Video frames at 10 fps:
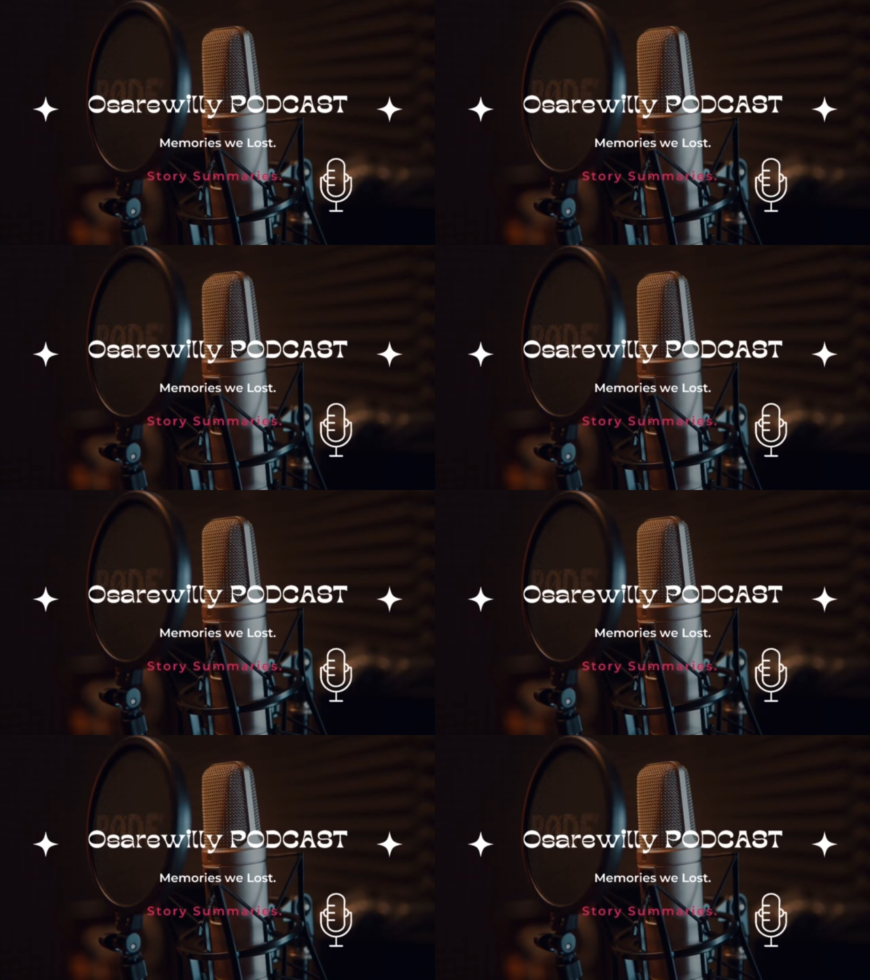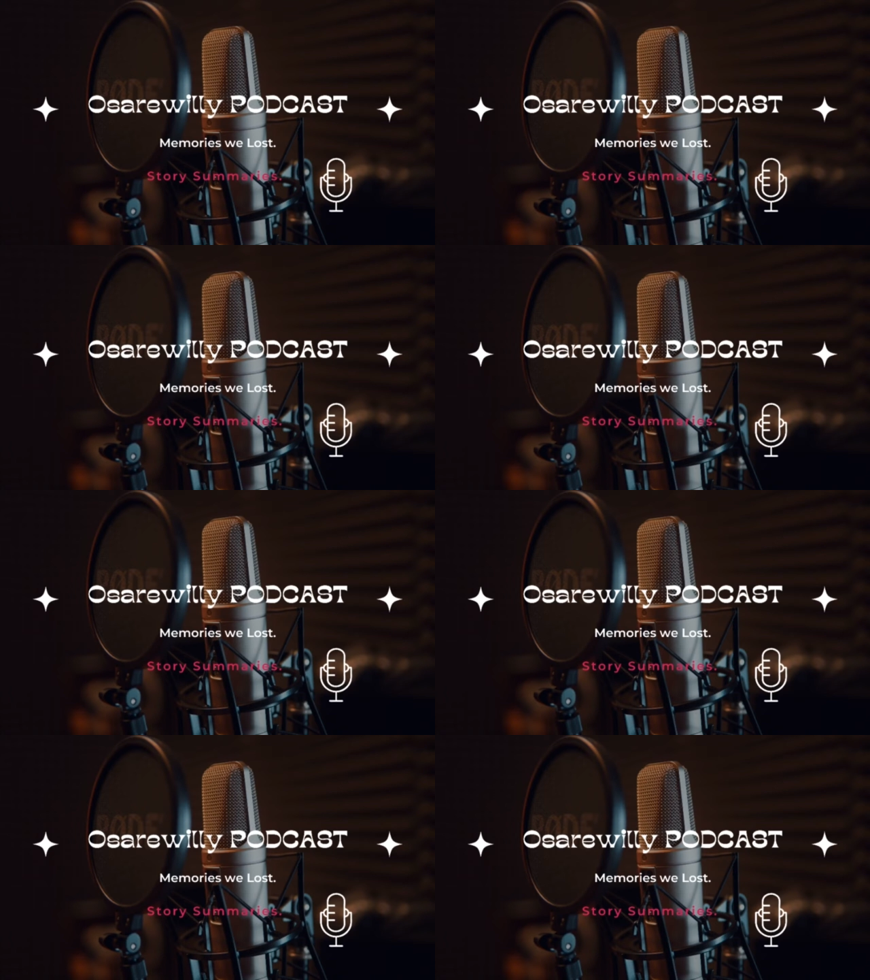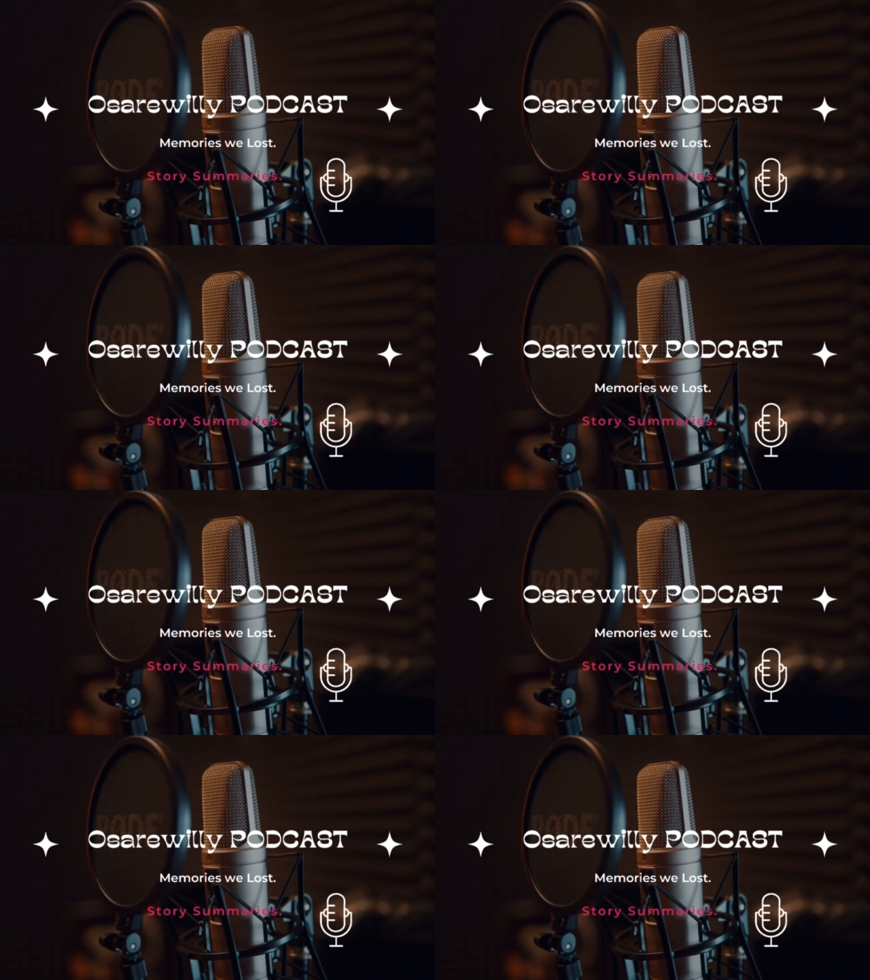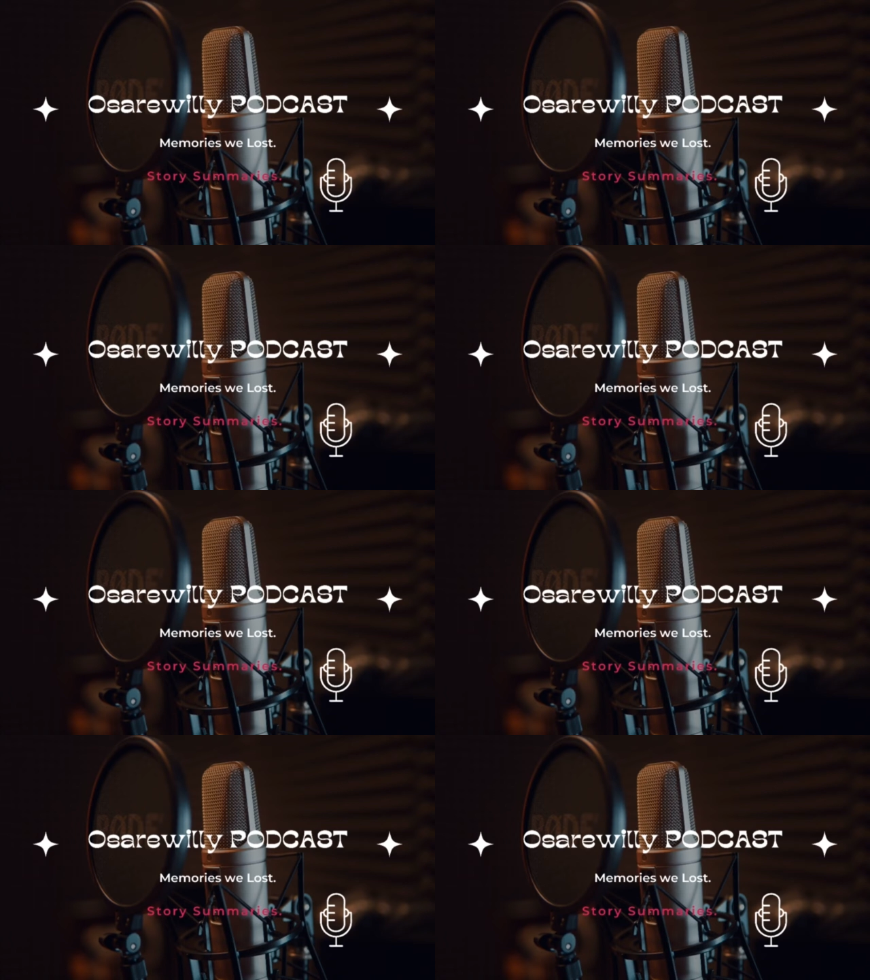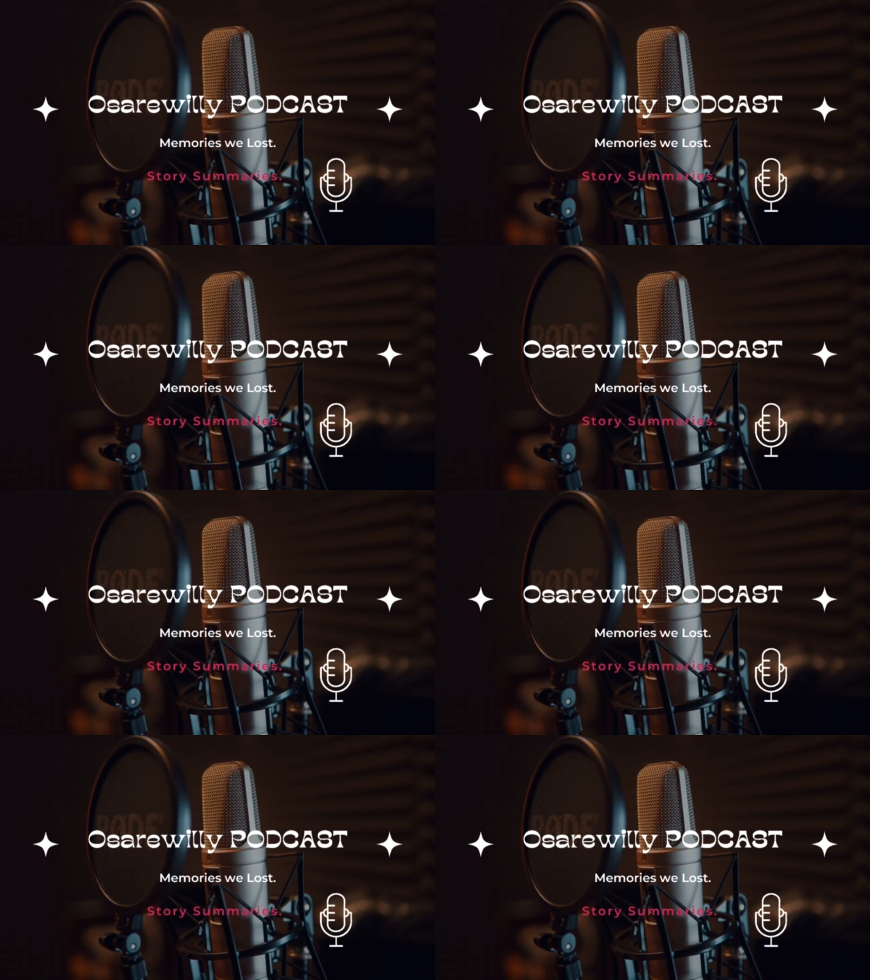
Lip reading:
(no speaker visible)